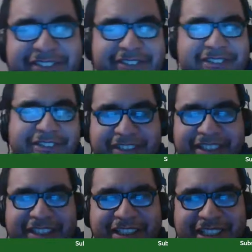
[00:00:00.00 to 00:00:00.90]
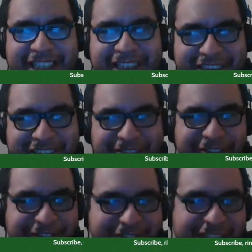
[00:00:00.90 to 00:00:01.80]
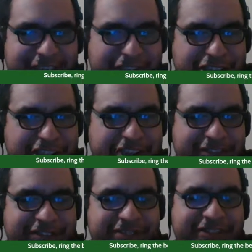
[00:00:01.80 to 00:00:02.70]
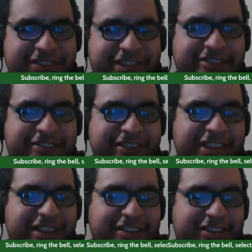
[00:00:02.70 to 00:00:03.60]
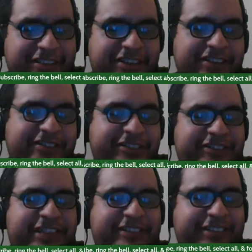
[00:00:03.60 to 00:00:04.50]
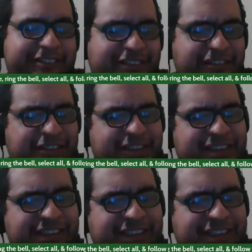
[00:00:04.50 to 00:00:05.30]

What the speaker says: schools, like I mentioned. Schools can also do food drives as well. Um,